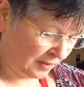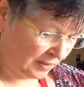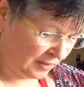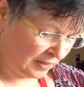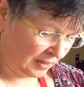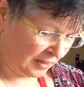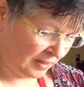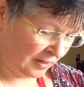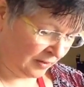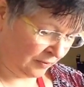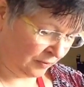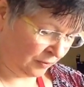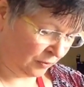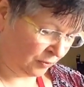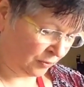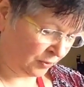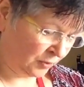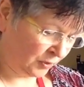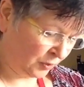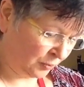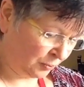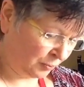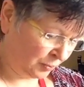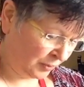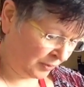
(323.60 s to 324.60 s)
I'm going
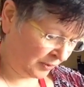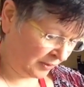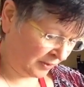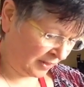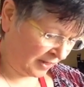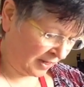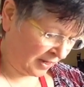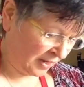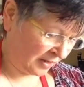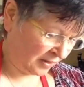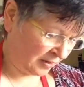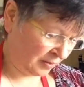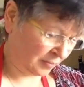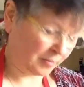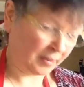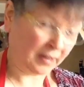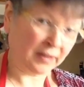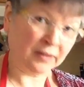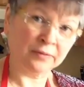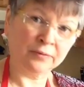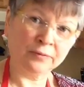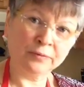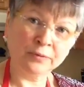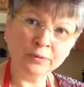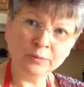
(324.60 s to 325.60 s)
to put that in my
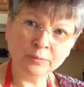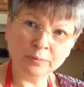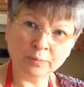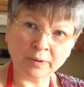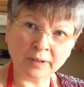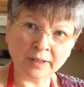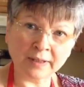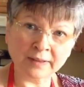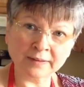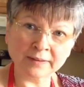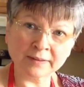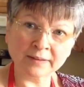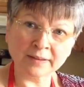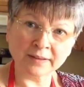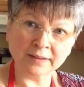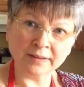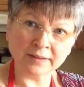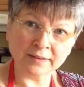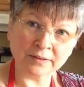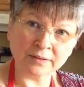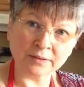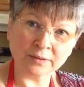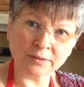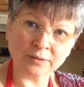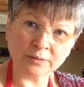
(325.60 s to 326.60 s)
food
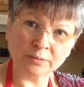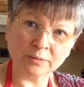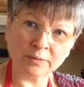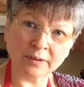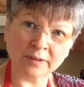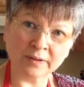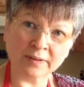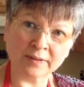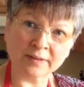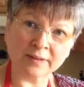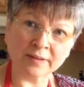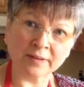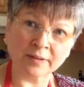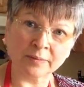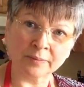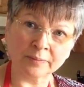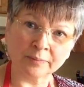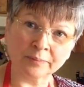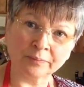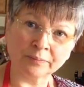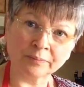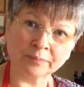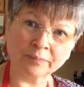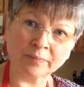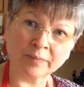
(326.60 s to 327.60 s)
processor with some
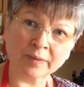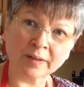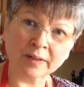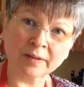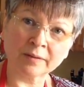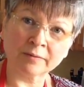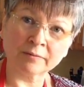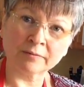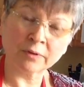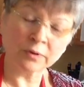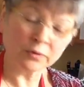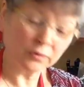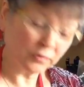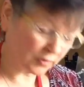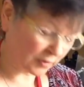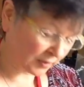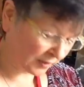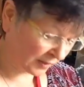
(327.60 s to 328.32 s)
roasted